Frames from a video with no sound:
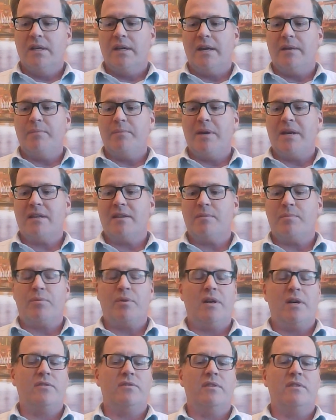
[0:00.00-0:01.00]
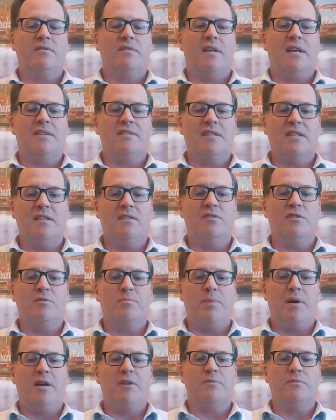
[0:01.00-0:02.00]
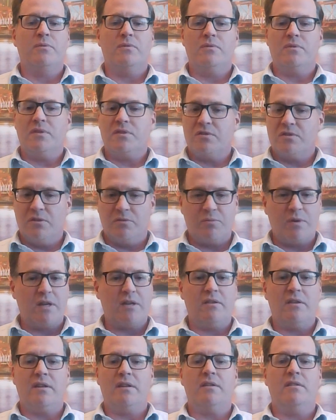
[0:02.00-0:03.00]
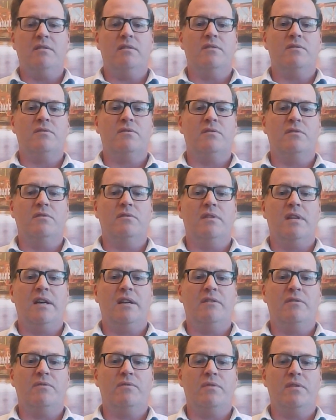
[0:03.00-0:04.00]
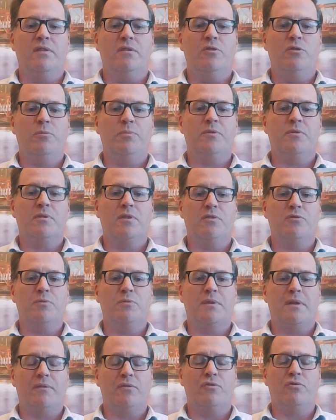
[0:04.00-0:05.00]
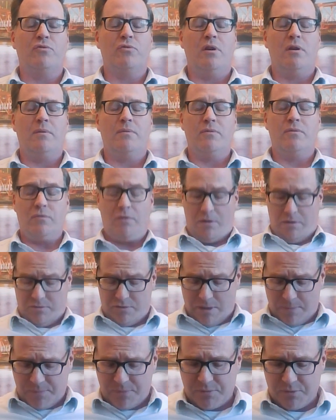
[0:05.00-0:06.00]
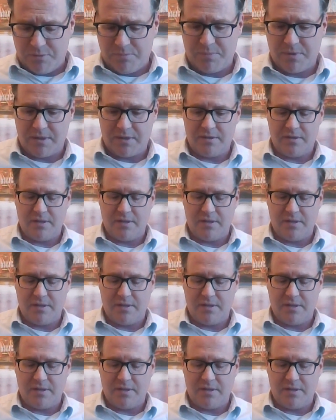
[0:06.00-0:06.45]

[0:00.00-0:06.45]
and making the process as easy as possible. It's still regulated. It's still a lot of hoops consumers have to jump through, but